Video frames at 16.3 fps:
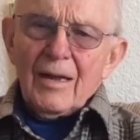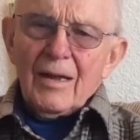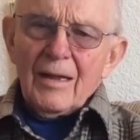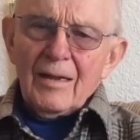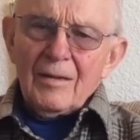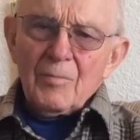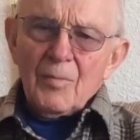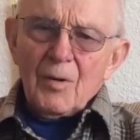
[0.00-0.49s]

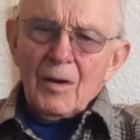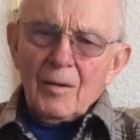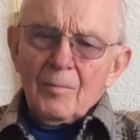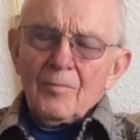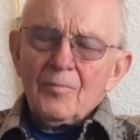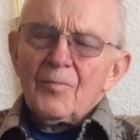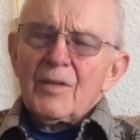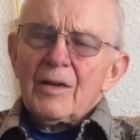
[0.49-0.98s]
"Hey
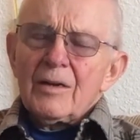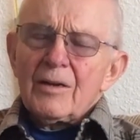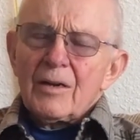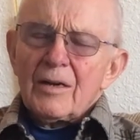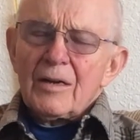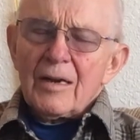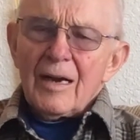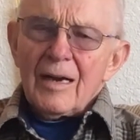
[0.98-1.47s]
Mom,
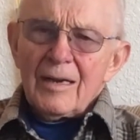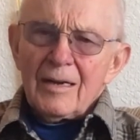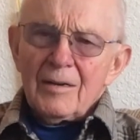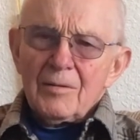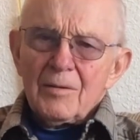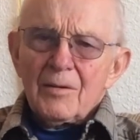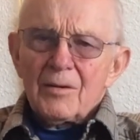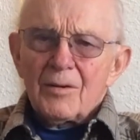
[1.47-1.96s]
can I